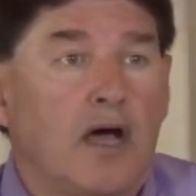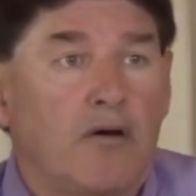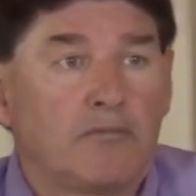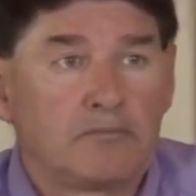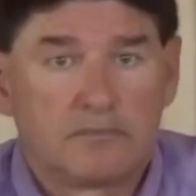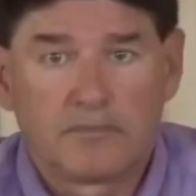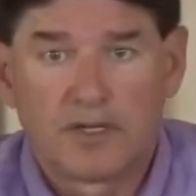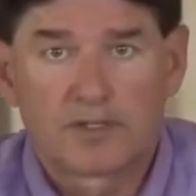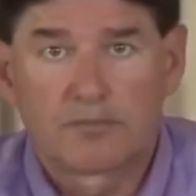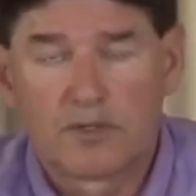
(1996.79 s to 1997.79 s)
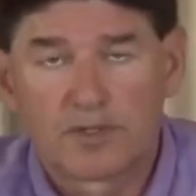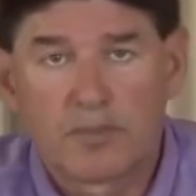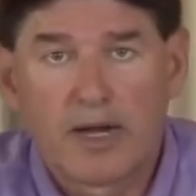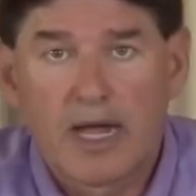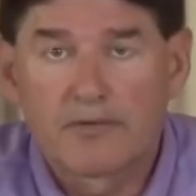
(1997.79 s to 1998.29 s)
now it's, it's
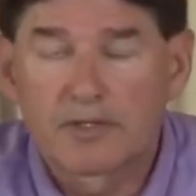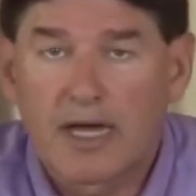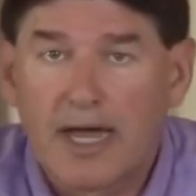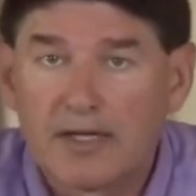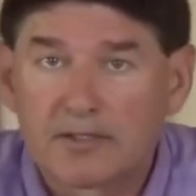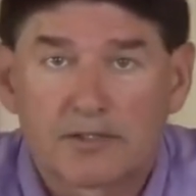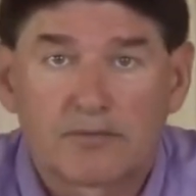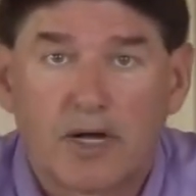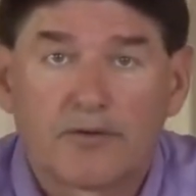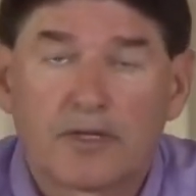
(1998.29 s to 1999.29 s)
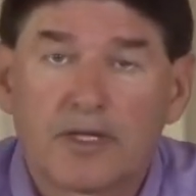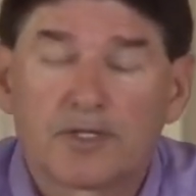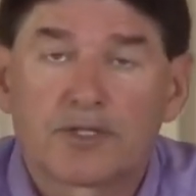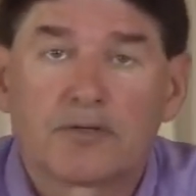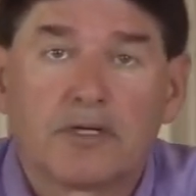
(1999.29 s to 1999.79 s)
been advertised throughout the
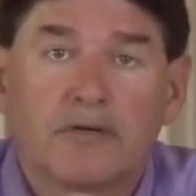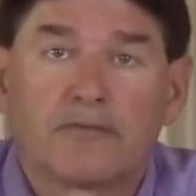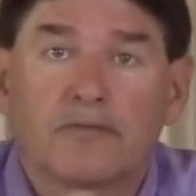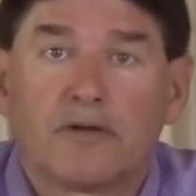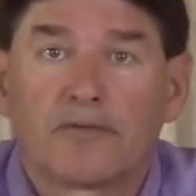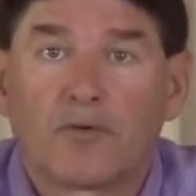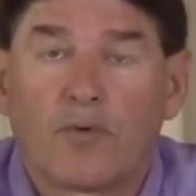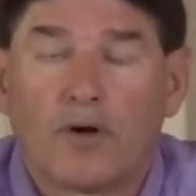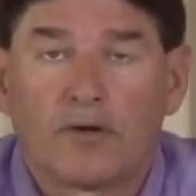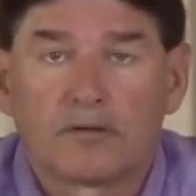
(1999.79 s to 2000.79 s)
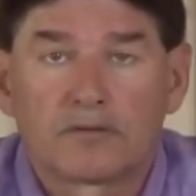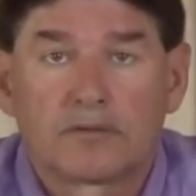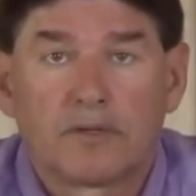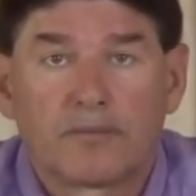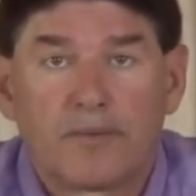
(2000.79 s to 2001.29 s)
history of, of the world
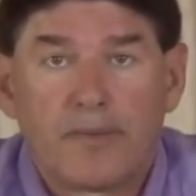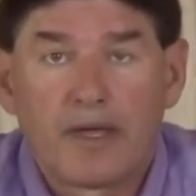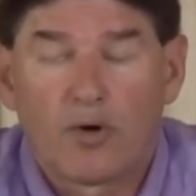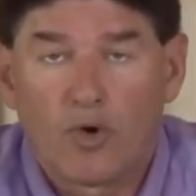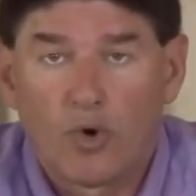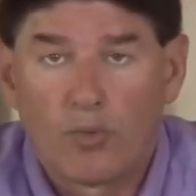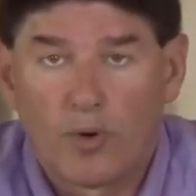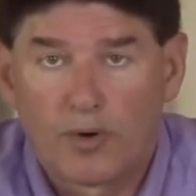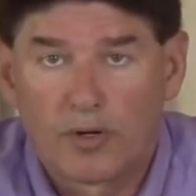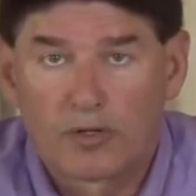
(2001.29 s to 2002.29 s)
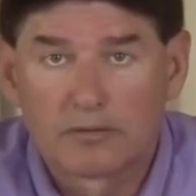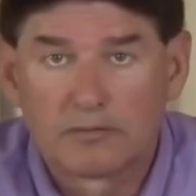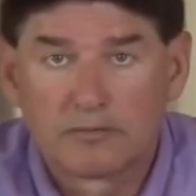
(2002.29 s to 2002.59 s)
to, to be a homeowner,